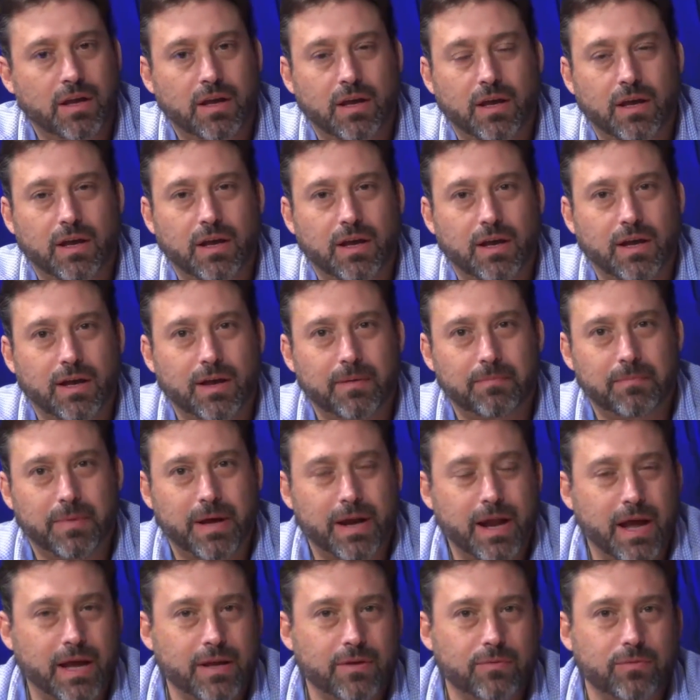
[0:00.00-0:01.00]
Uh,
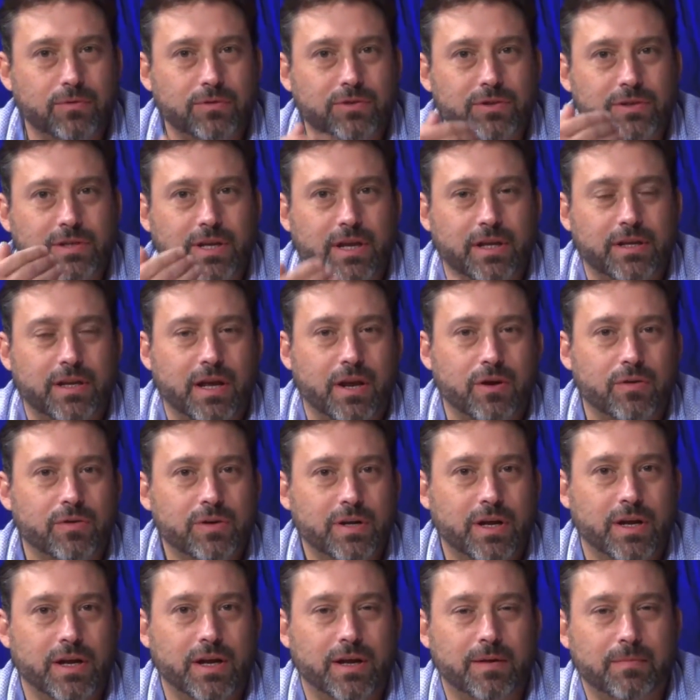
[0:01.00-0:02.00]
but I would say that
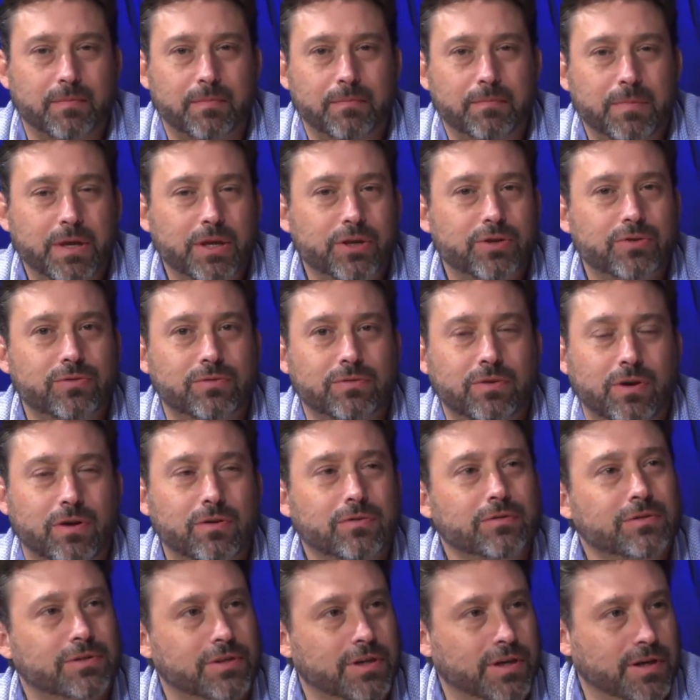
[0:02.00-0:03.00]
on a medium
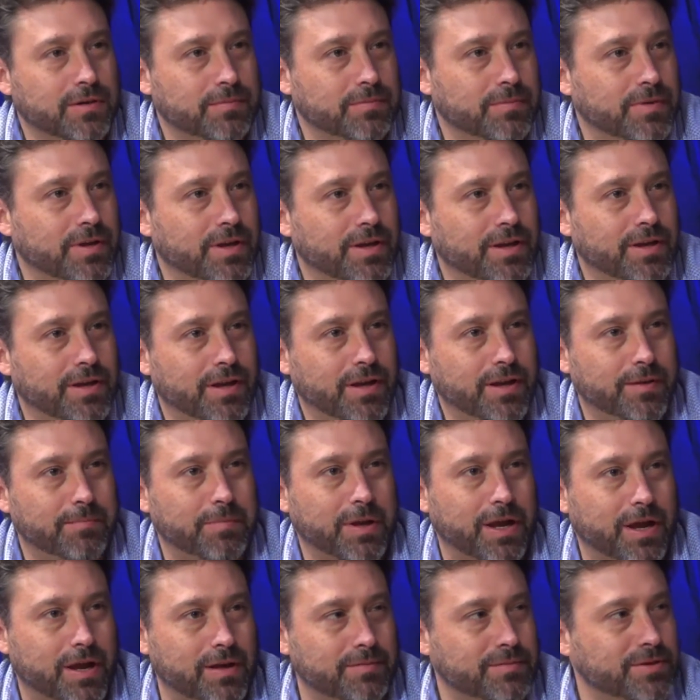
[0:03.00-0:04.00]
long term, it, it
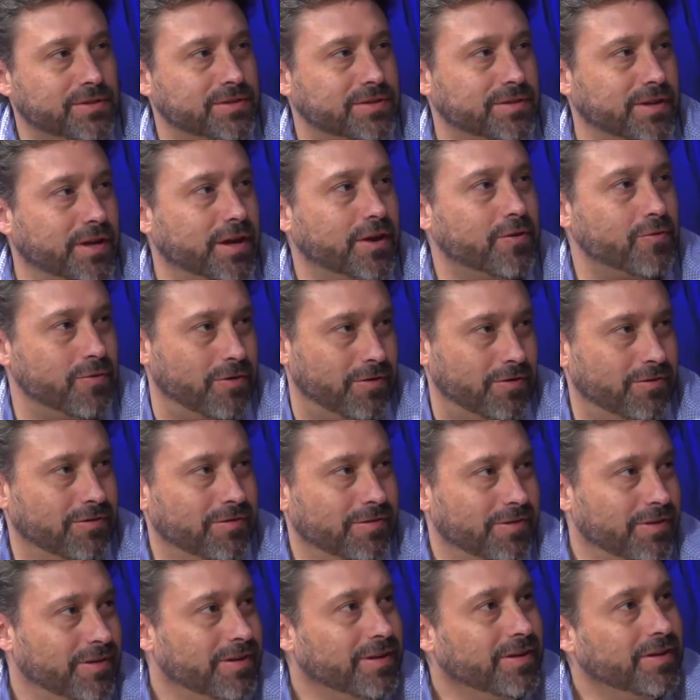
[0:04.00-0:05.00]
becomes equal.
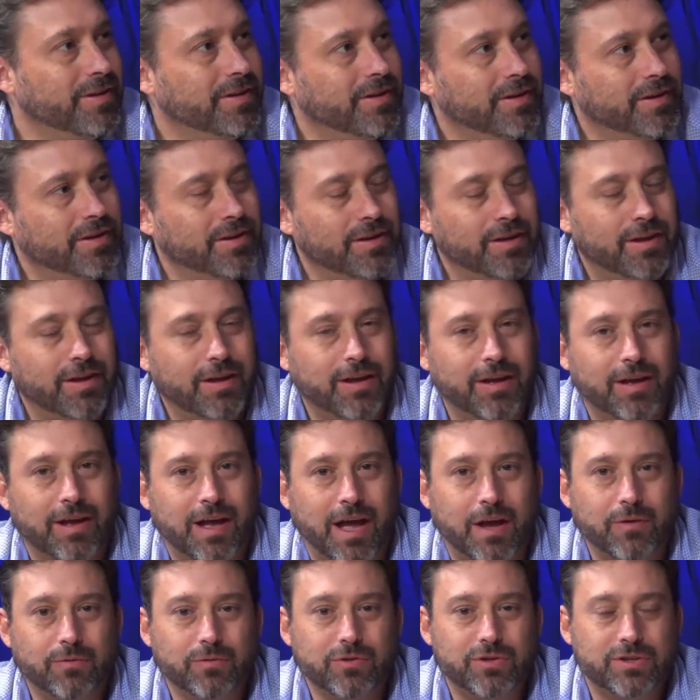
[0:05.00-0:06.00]
Uh,
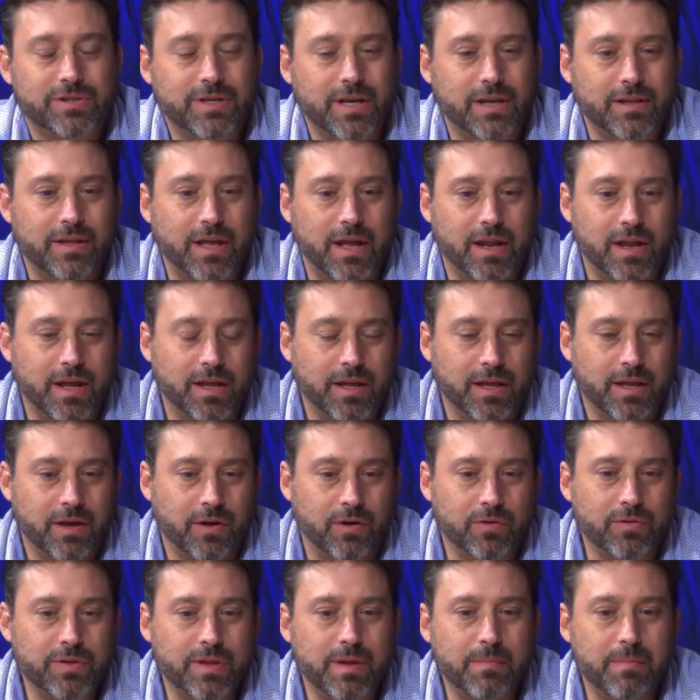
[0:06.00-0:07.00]
I would say that
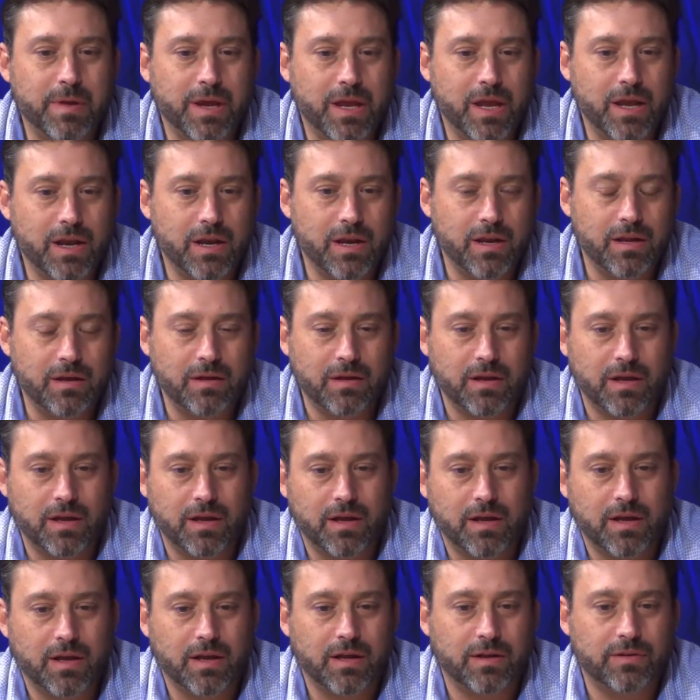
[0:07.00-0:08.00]
on the beginning,
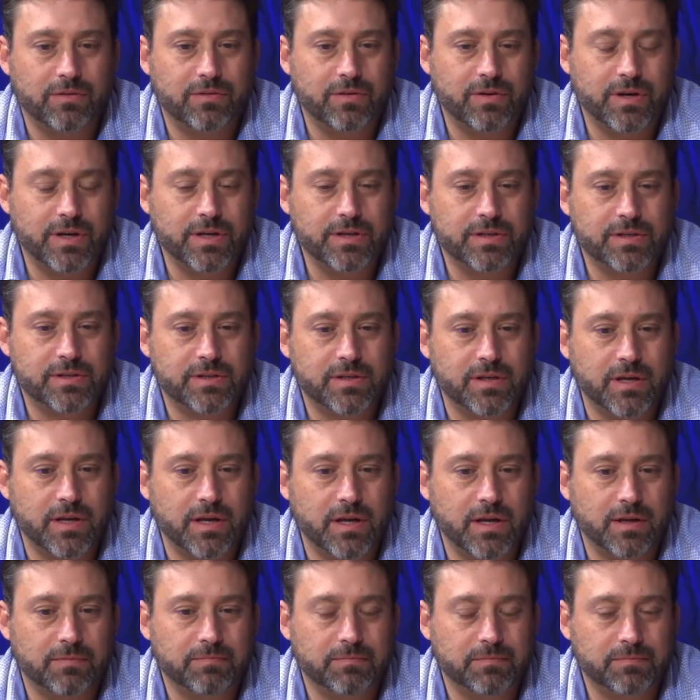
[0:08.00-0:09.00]
there is
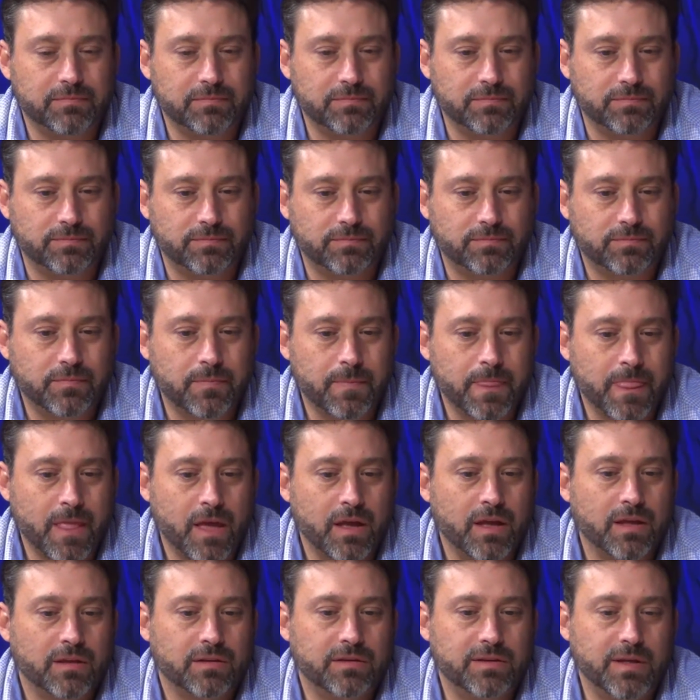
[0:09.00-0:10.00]
the
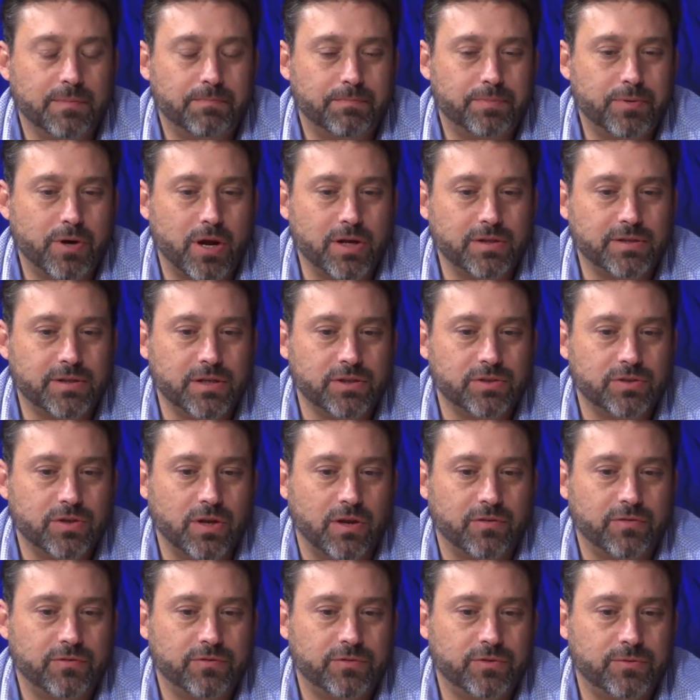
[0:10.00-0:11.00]
process
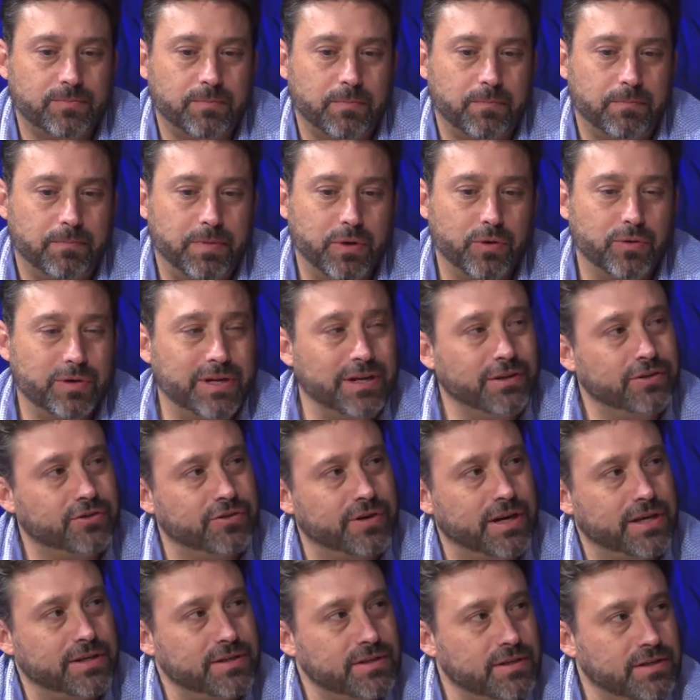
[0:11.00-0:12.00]
of building
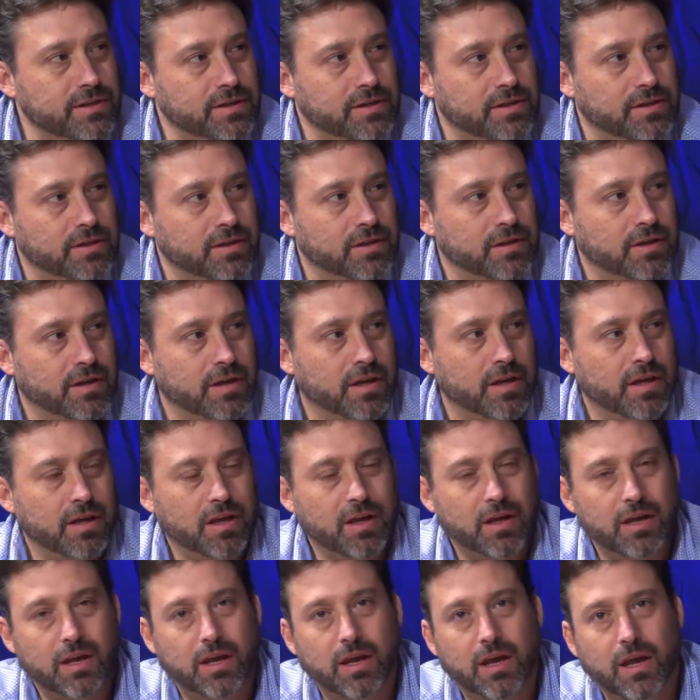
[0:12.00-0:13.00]
trust
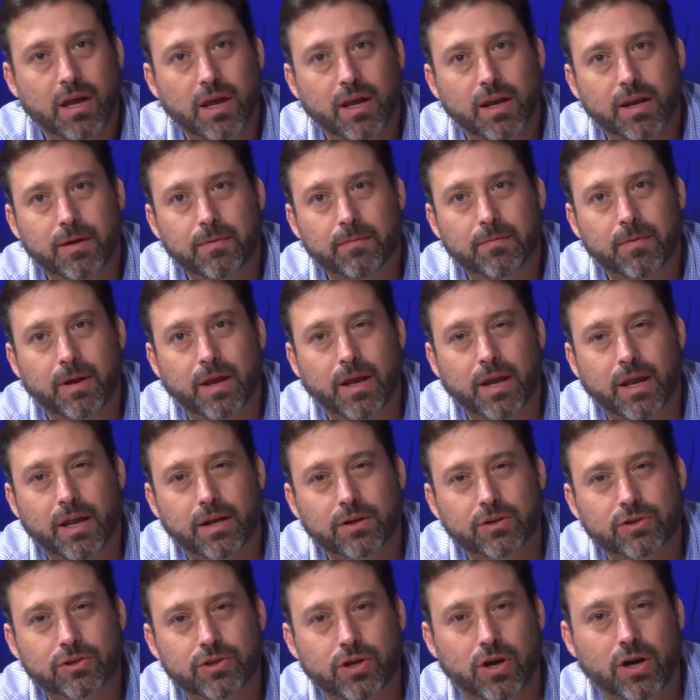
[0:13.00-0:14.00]
and,
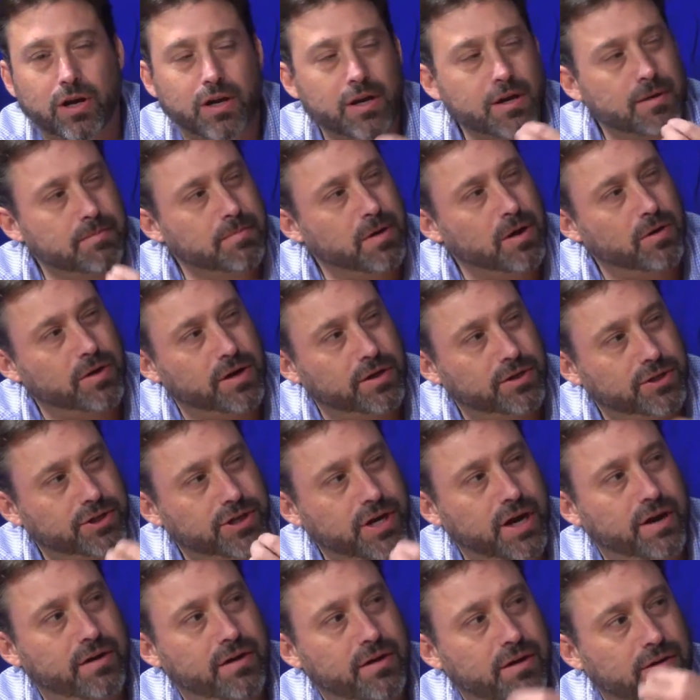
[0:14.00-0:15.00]
and talking about a
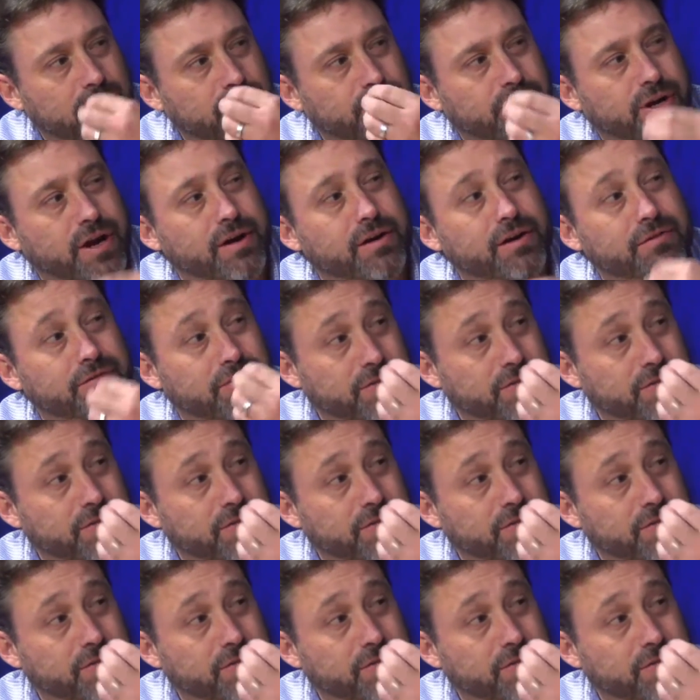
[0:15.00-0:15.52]
share, shared